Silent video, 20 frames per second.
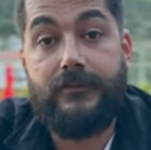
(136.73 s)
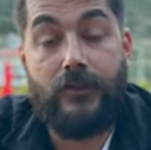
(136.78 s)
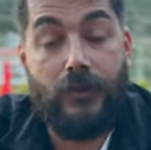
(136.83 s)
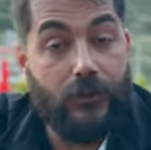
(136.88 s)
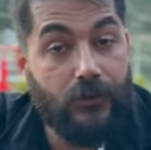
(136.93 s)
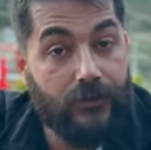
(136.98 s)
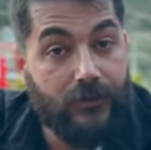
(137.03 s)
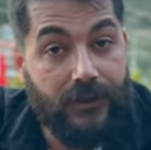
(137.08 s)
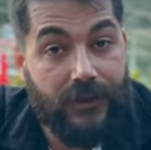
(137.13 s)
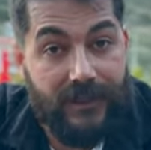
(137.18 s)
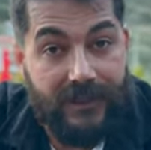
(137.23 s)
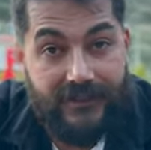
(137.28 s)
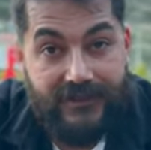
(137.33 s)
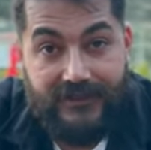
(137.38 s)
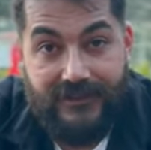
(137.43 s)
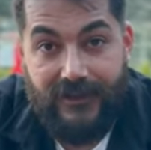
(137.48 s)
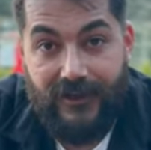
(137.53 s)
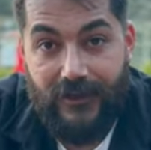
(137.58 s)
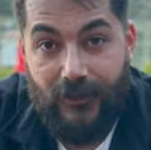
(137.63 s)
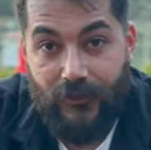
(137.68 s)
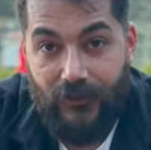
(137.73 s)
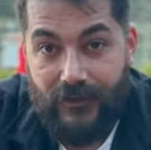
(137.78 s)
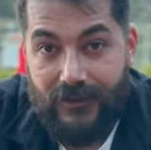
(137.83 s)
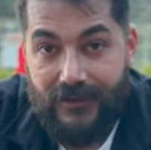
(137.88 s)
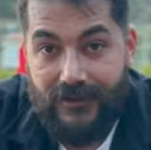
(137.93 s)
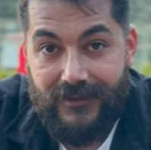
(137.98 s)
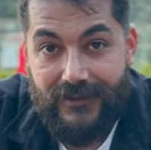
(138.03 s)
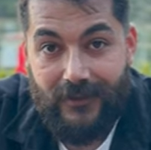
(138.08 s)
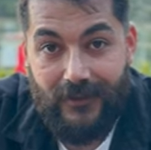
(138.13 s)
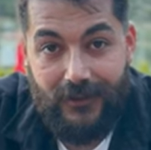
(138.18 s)
Good things start with
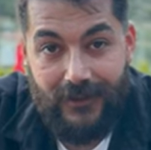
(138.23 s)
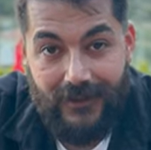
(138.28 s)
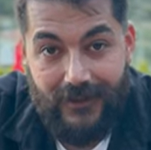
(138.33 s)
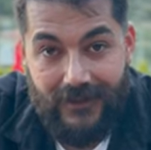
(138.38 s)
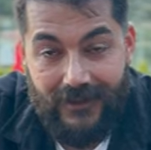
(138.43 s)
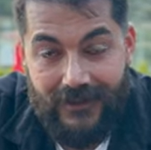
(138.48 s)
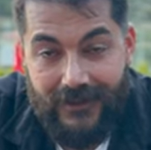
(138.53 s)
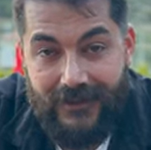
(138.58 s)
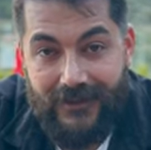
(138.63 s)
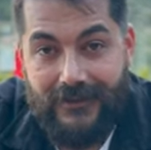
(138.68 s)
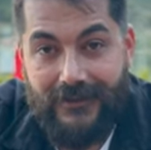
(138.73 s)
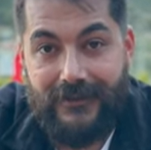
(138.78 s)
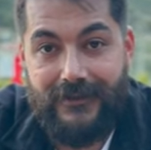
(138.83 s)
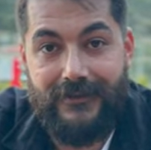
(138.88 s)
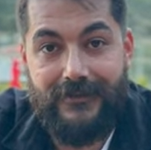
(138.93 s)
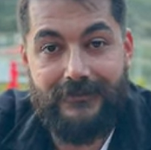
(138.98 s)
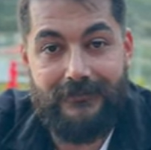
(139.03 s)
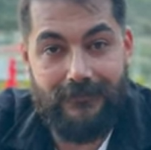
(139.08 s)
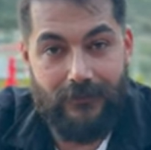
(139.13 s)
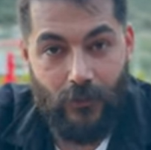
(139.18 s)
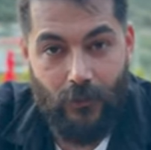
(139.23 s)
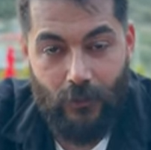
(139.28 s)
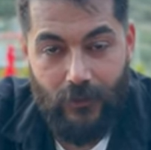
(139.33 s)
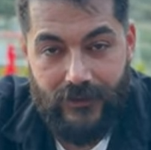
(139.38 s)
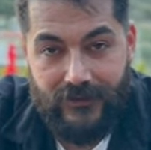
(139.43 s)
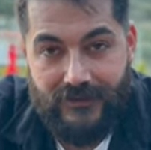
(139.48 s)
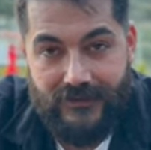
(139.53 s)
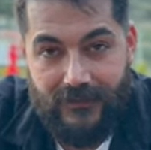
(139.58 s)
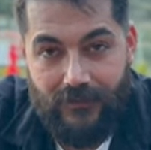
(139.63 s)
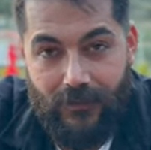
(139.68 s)

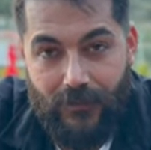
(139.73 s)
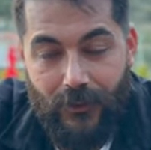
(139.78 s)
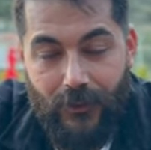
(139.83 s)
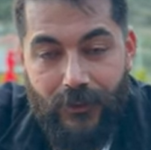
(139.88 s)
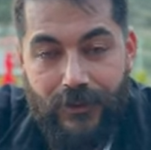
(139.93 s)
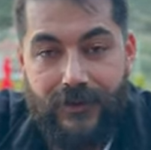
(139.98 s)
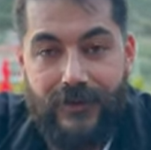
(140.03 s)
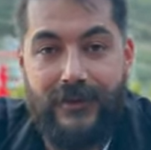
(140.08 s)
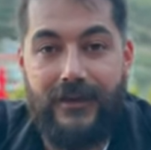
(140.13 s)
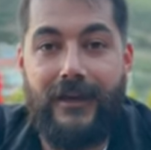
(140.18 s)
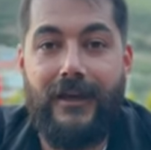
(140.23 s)
western point.